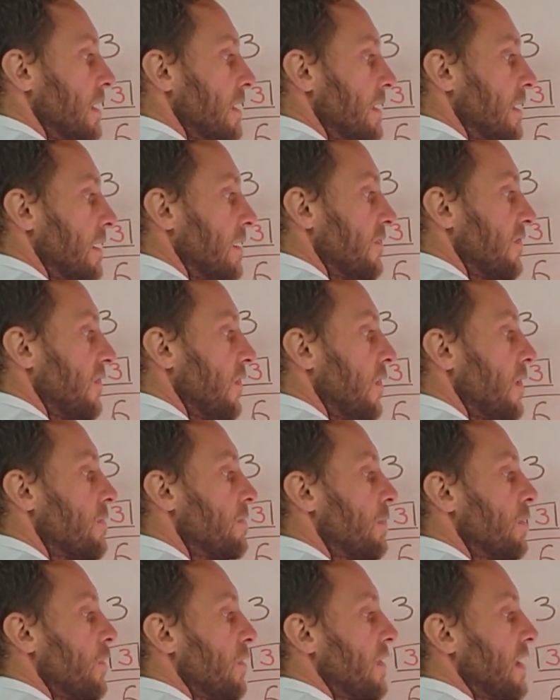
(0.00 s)
Now if I
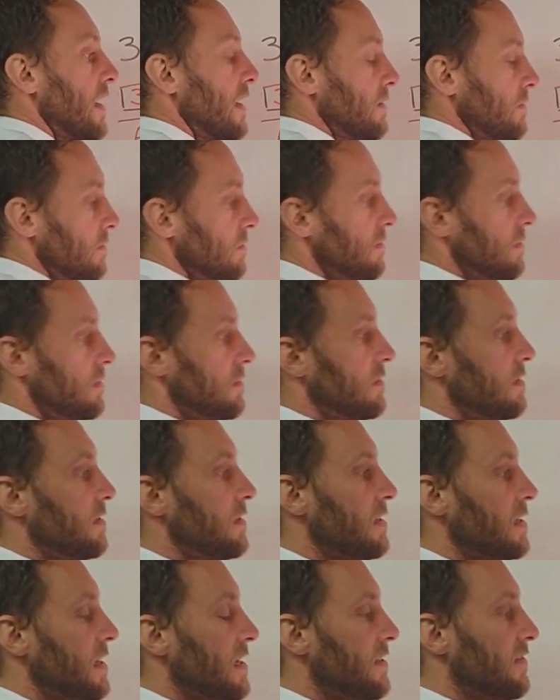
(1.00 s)
put that
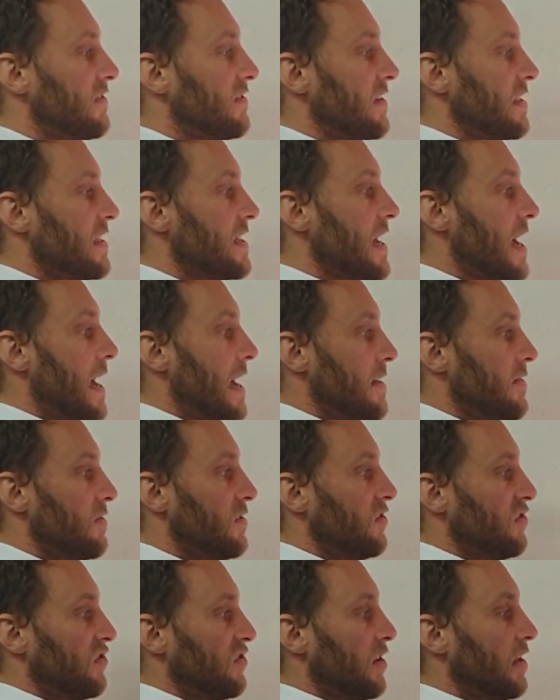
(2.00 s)
into there,
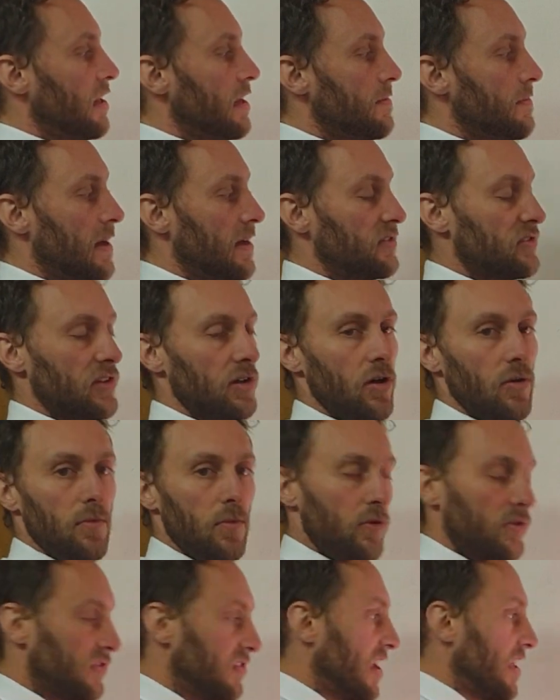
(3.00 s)
this suddenly makes a lot
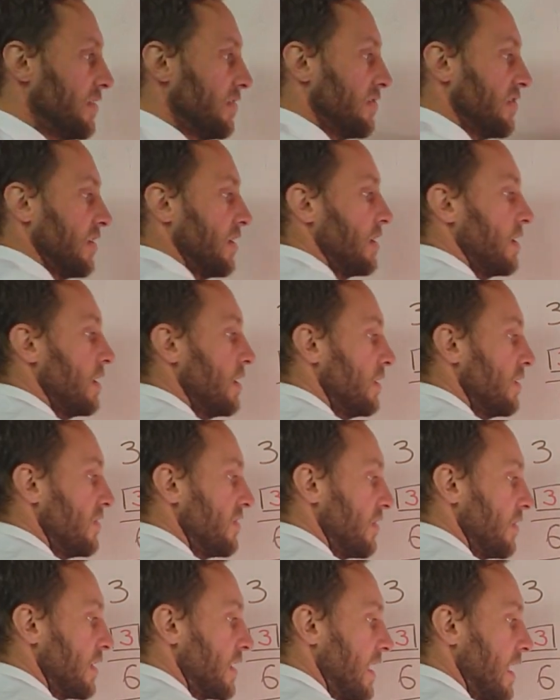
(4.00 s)
more sense.
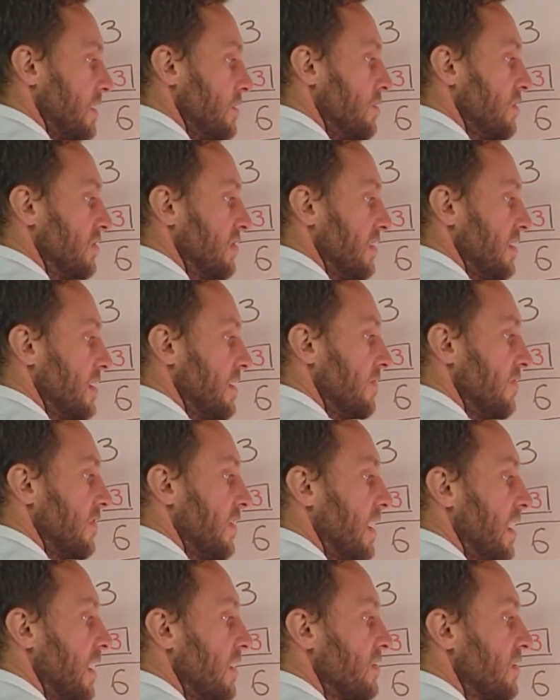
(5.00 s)
So again, using the
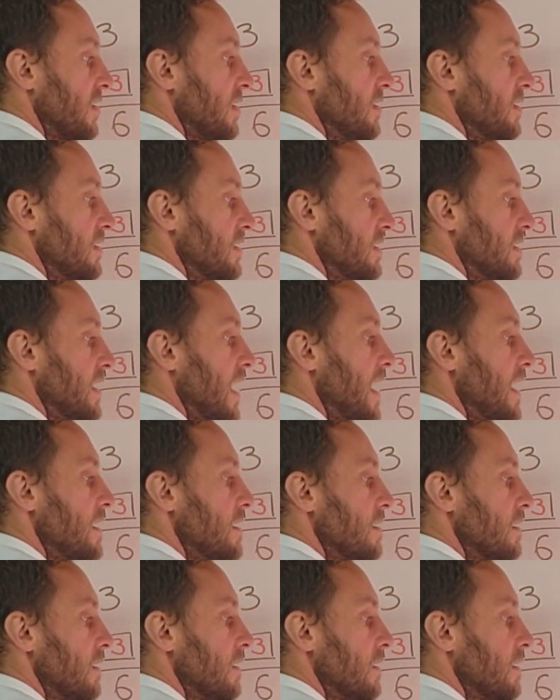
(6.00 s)
inverse, 10